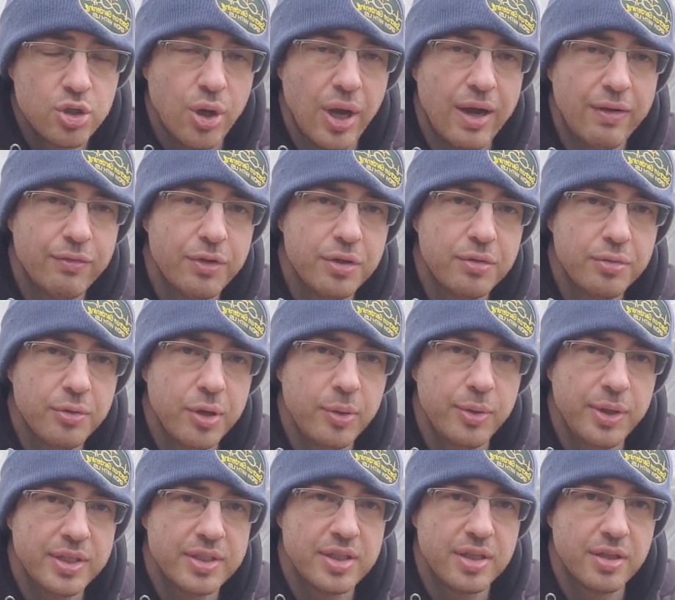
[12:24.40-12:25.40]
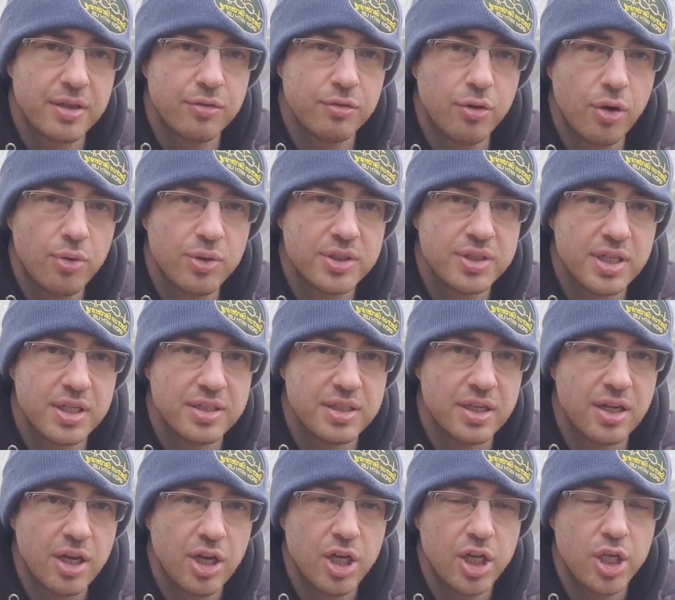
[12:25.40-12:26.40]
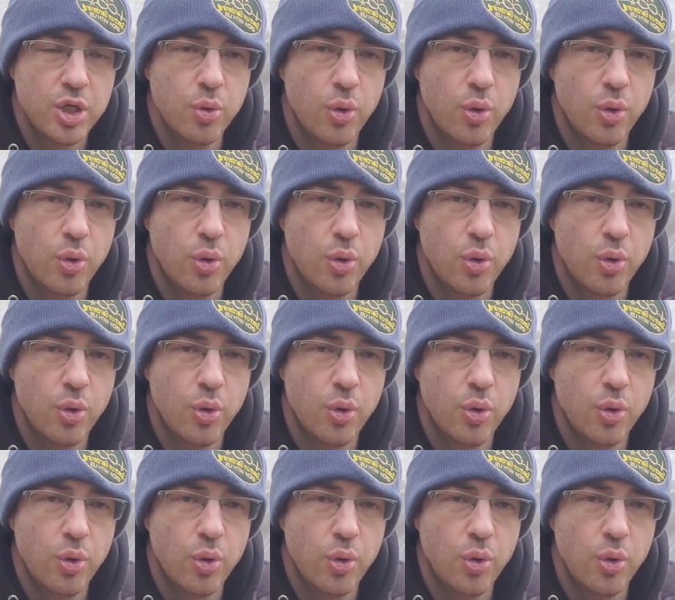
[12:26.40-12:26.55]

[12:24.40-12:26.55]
So every 3 weeks in the growing season,